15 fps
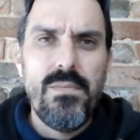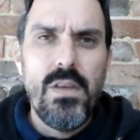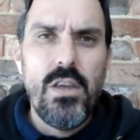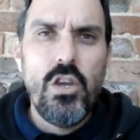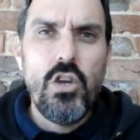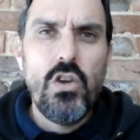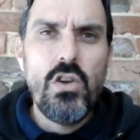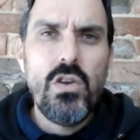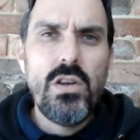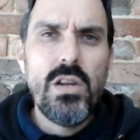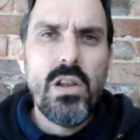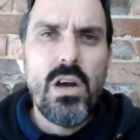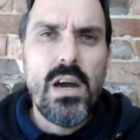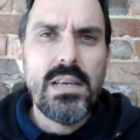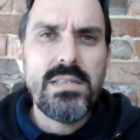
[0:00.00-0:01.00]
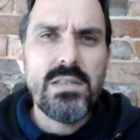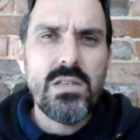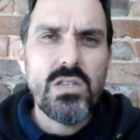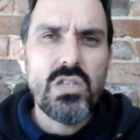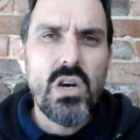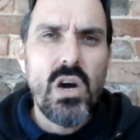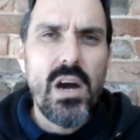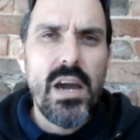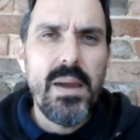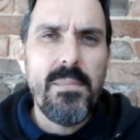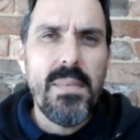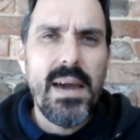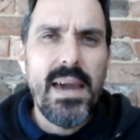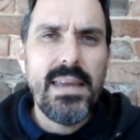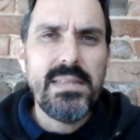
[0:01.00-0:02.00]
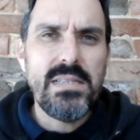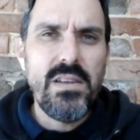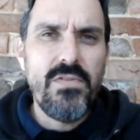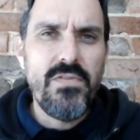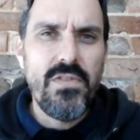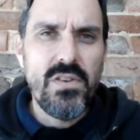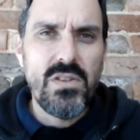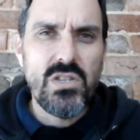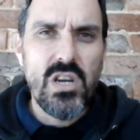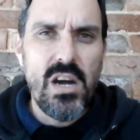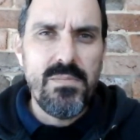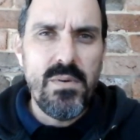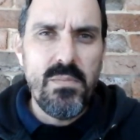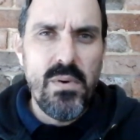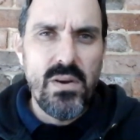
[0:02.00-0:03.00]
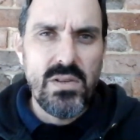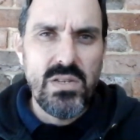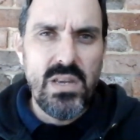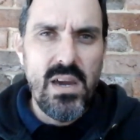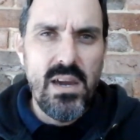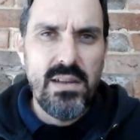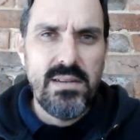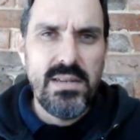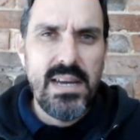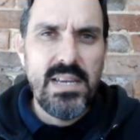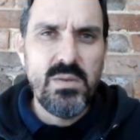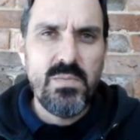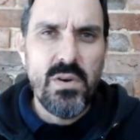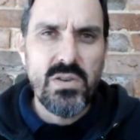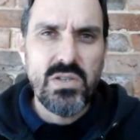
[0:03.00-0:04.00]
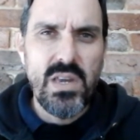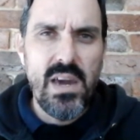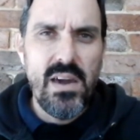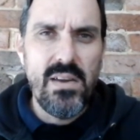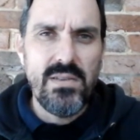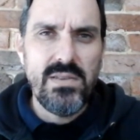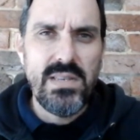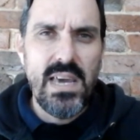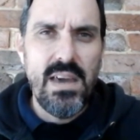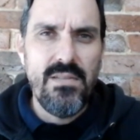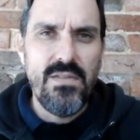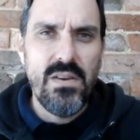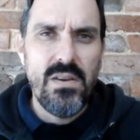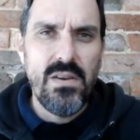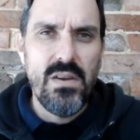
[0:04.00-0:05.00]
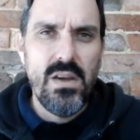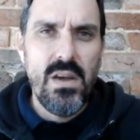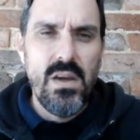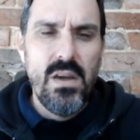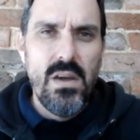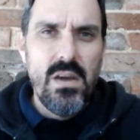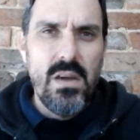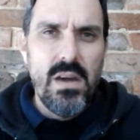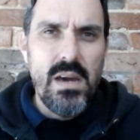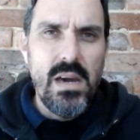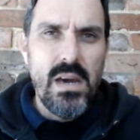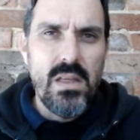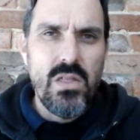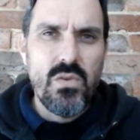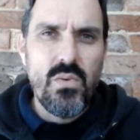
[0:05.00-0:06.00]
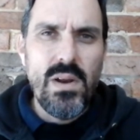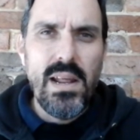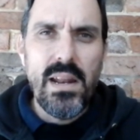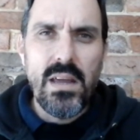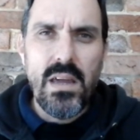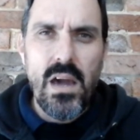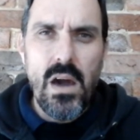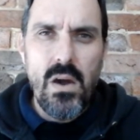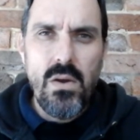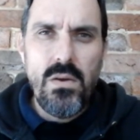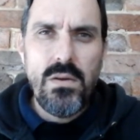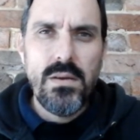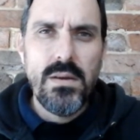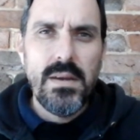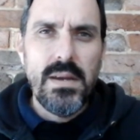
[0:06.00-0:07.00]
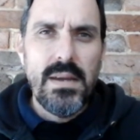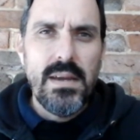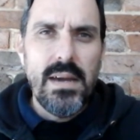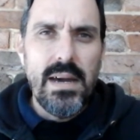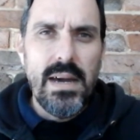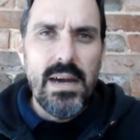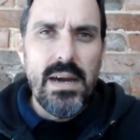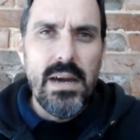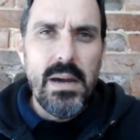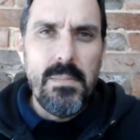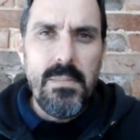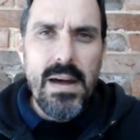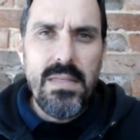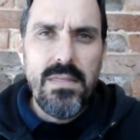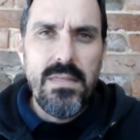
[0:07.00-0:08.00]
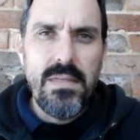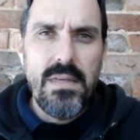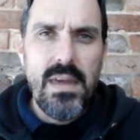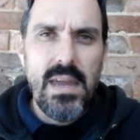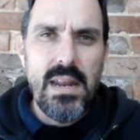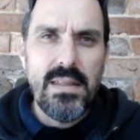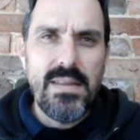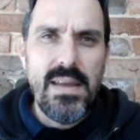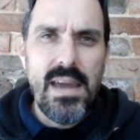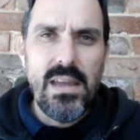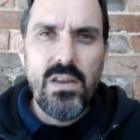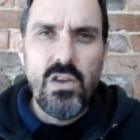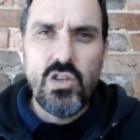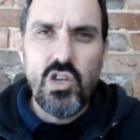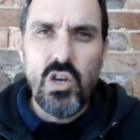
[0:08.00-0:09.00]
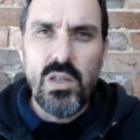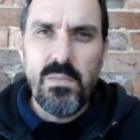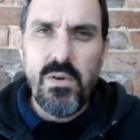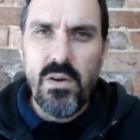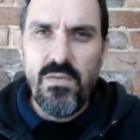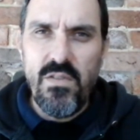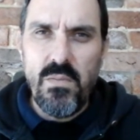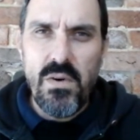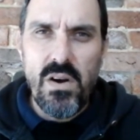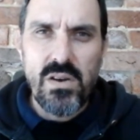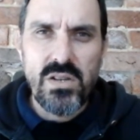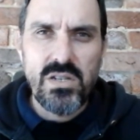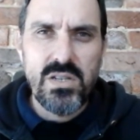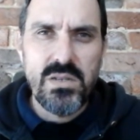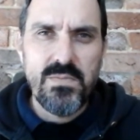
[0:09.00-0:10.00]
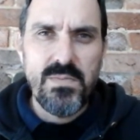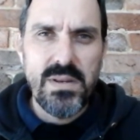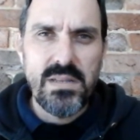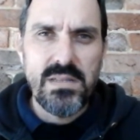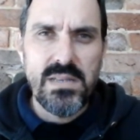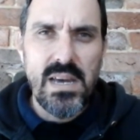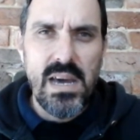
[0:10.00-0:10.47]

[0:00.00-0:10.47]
utilised at the time a different type of box code. Today's box codes have a 3-letter code, a month and a date usually on the bottom of the box, but